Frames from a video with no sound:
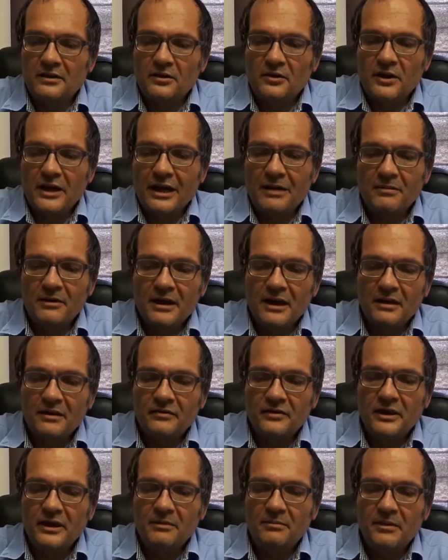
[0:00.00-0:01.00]
your cable out of
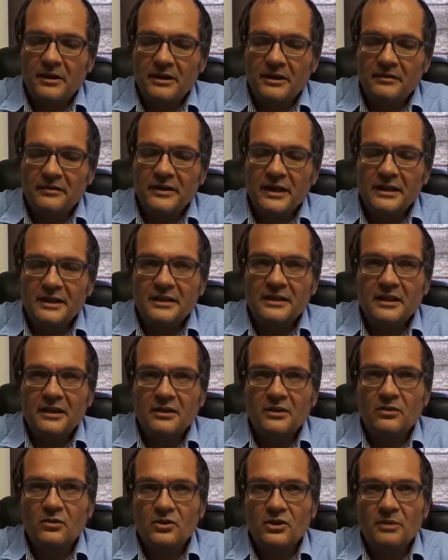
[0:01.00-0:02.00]
there, but if necessary, you
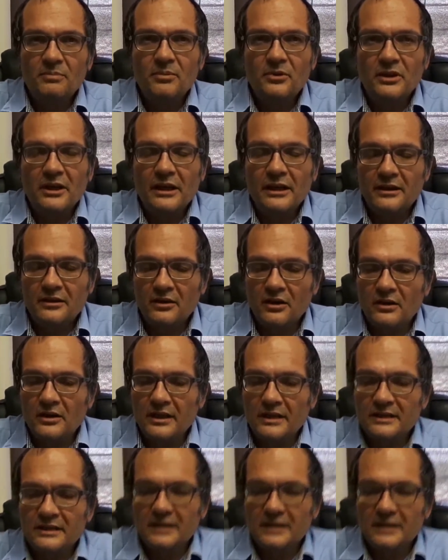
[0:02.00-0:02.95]
can also put electronics